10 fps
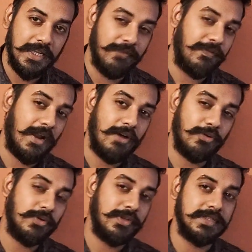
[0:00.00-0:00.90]
if
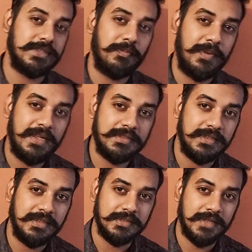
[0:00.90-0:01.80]
Rahu is
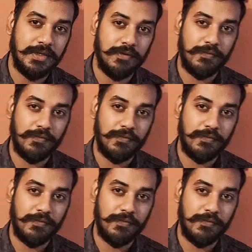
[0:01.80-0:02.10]
placed in the sign